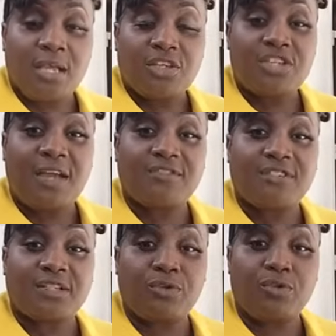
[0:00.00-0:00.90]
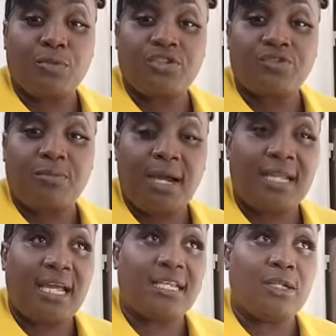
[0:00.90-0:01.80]
She have sex with much man
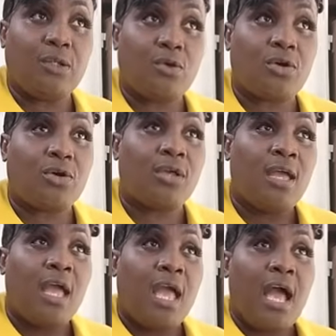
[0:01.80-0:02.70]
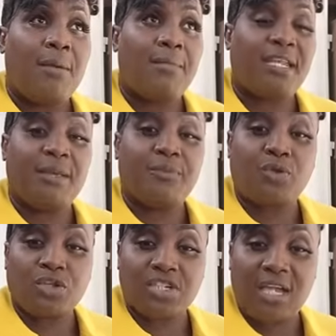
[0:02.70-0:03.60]
and he look. I make them
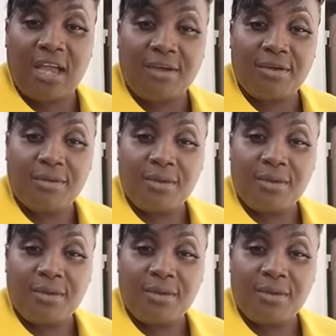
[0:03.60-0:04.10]
touch her.